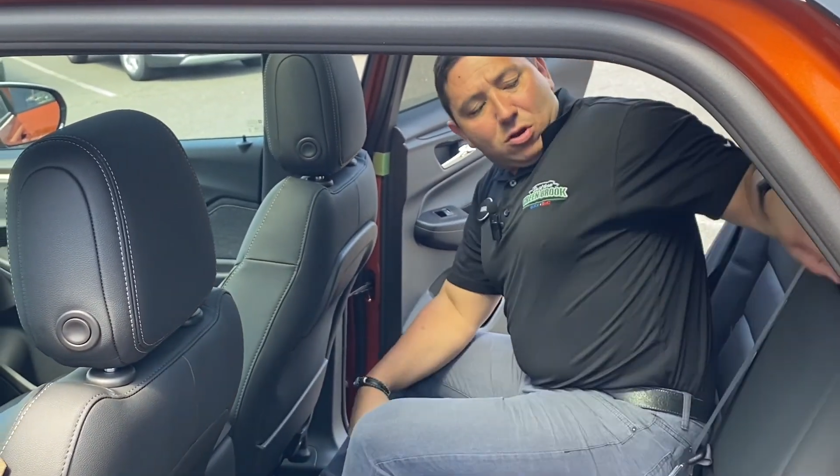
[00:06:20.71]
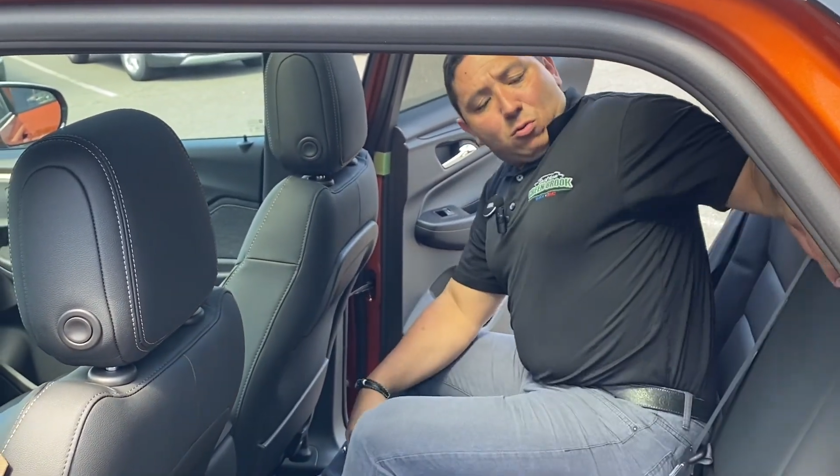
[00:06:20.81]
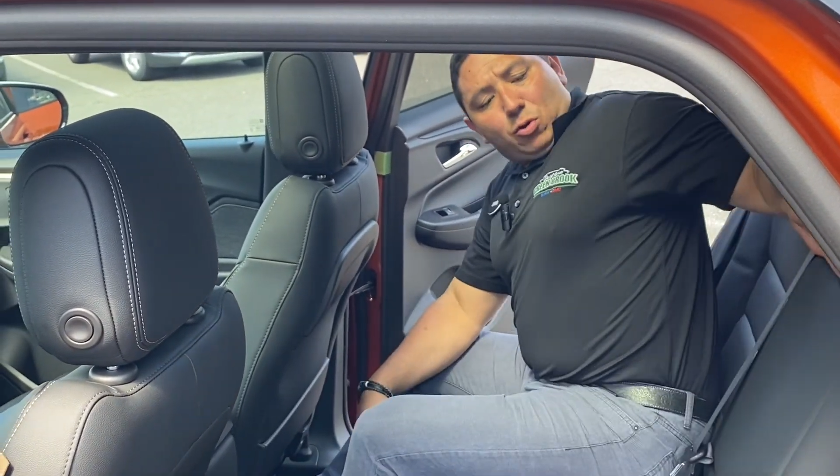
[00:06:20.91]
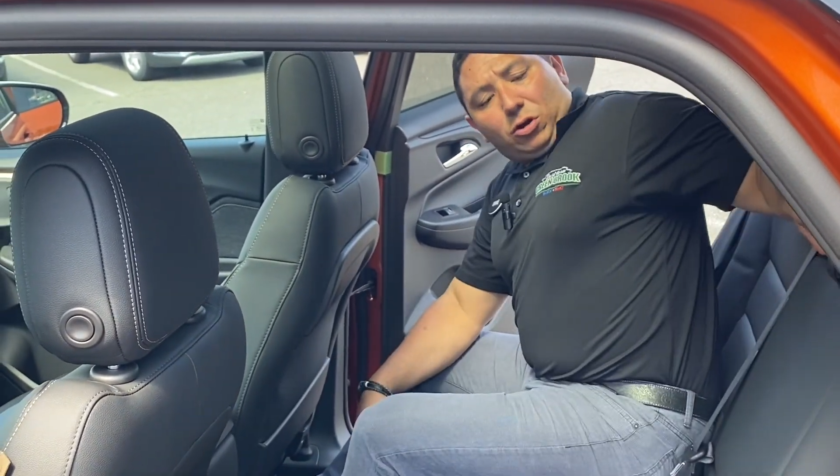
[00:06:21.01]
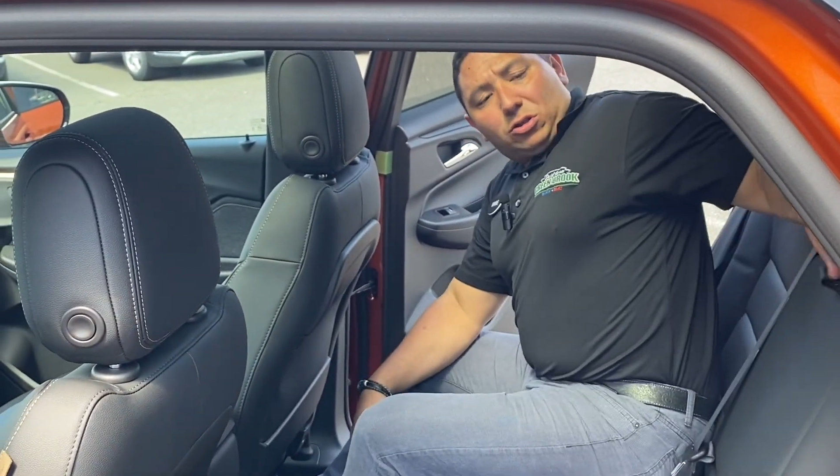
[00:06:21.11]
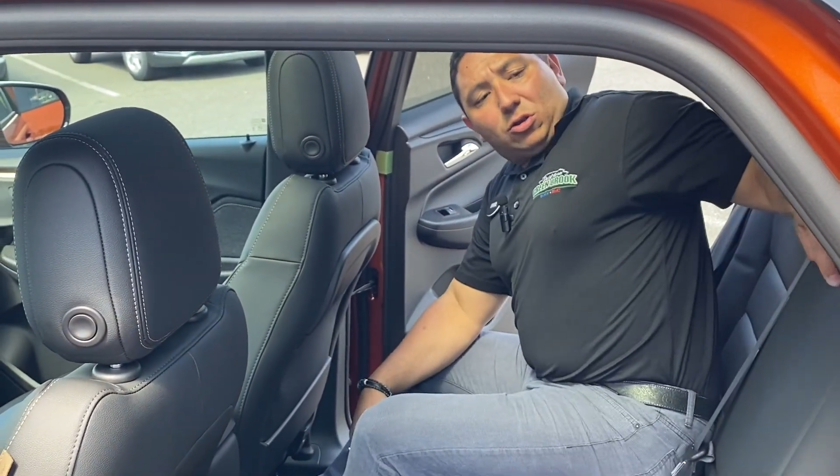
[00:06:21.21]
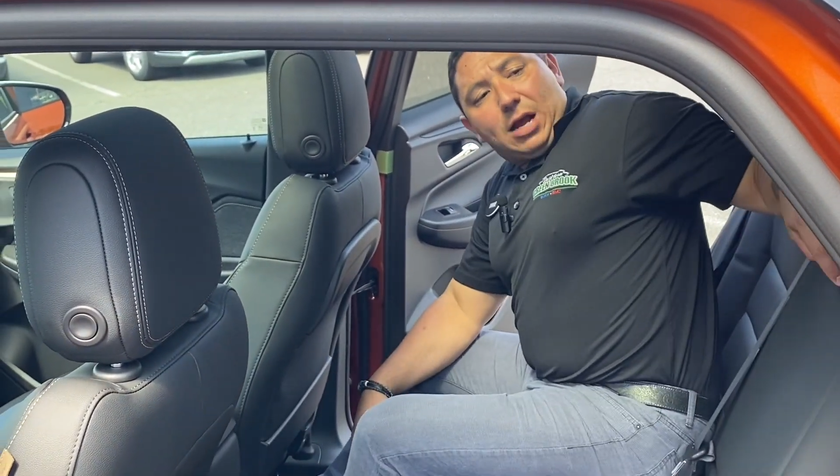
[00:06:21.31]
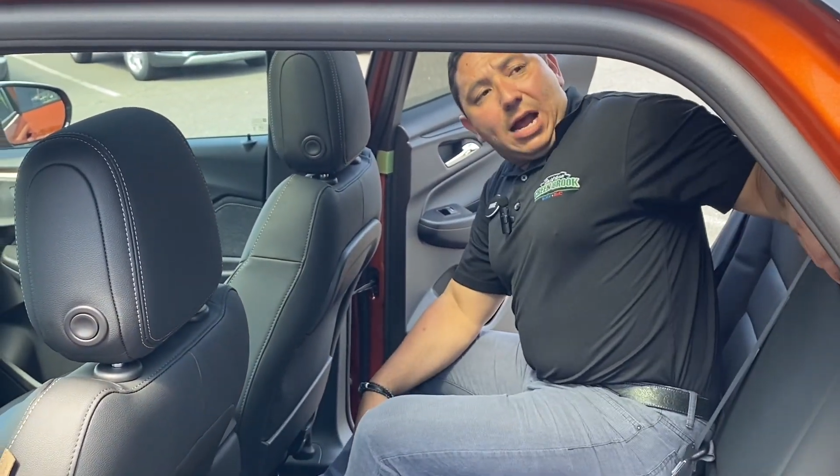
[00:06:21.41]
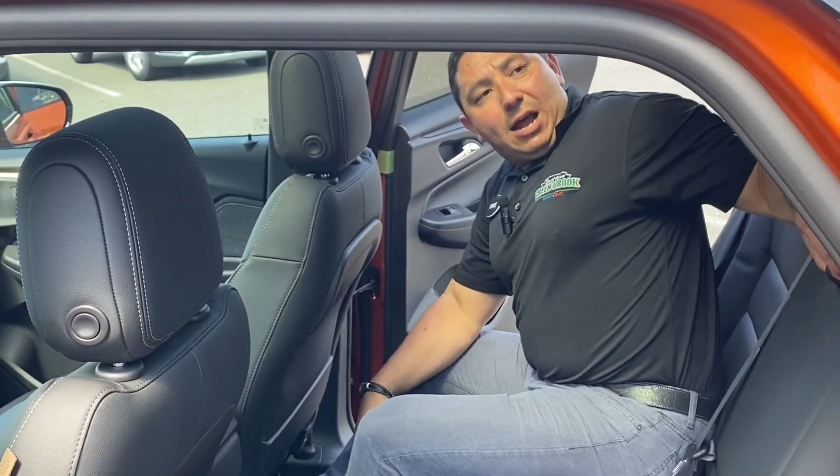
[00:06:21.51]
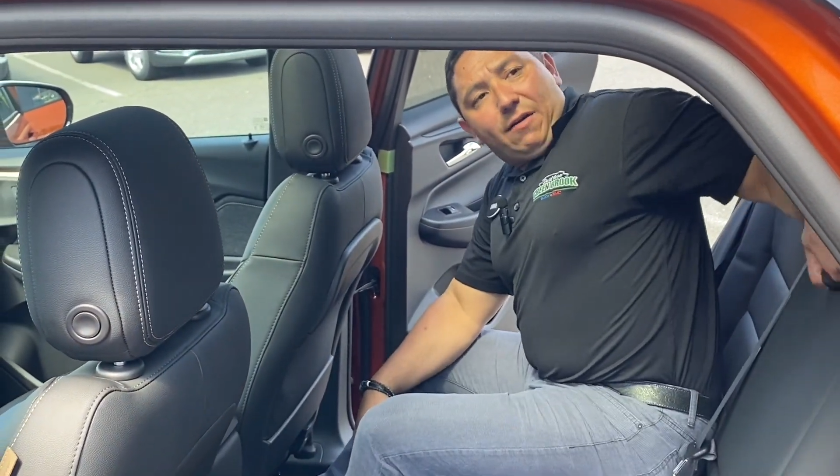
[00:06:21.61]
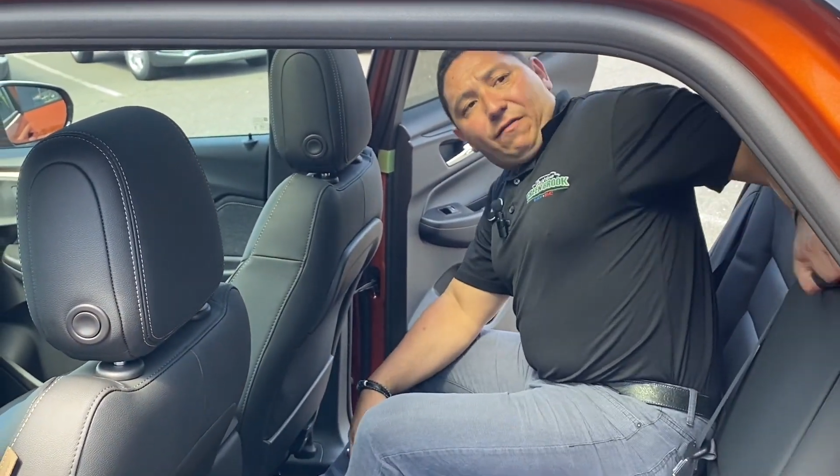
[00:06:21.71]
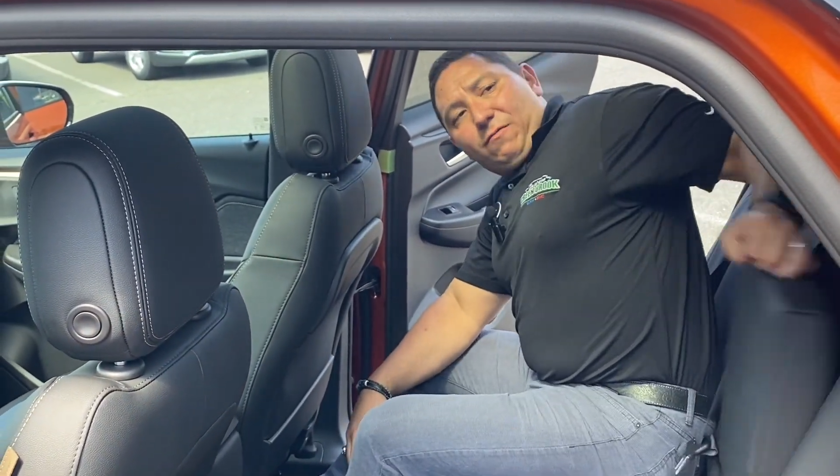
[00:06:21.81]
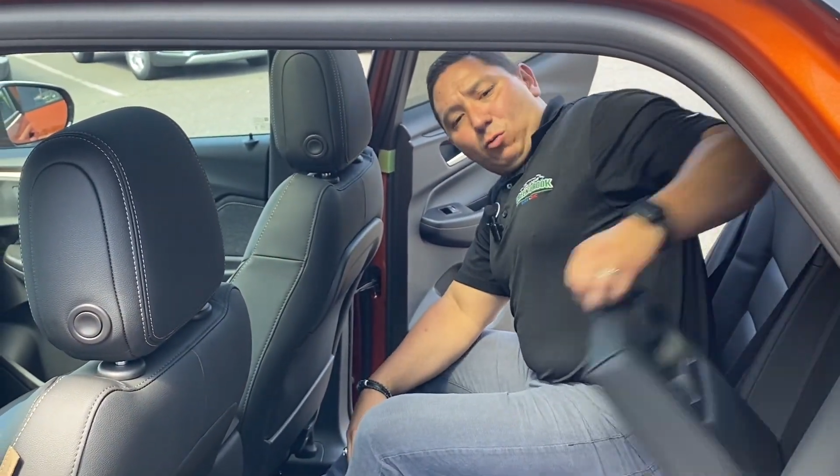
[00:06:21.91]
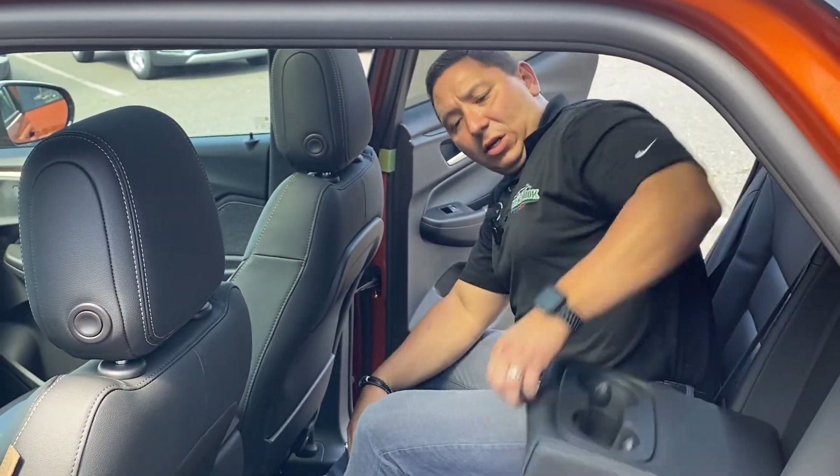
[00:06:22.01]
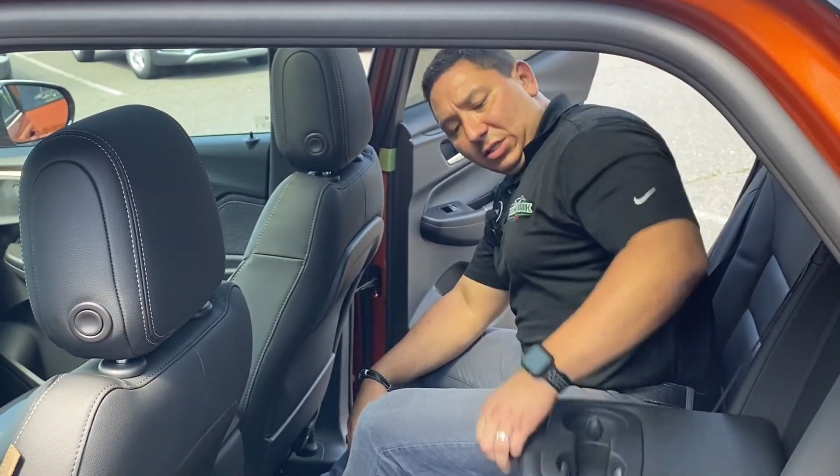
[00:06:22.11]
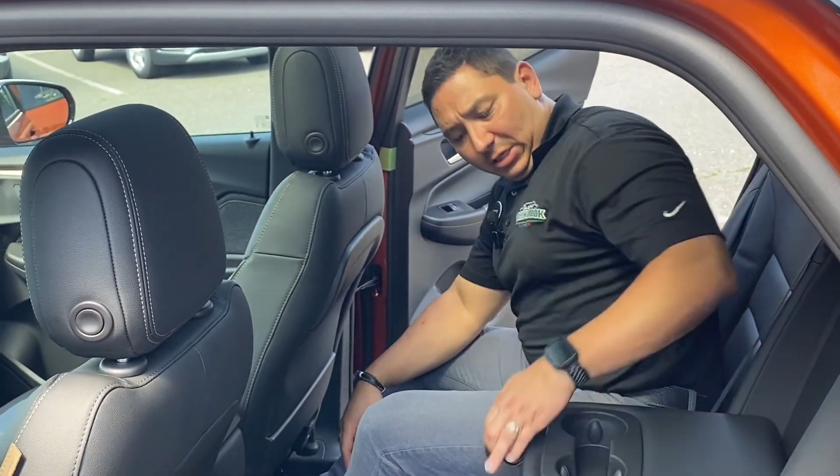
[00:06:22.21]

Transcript: We also have, once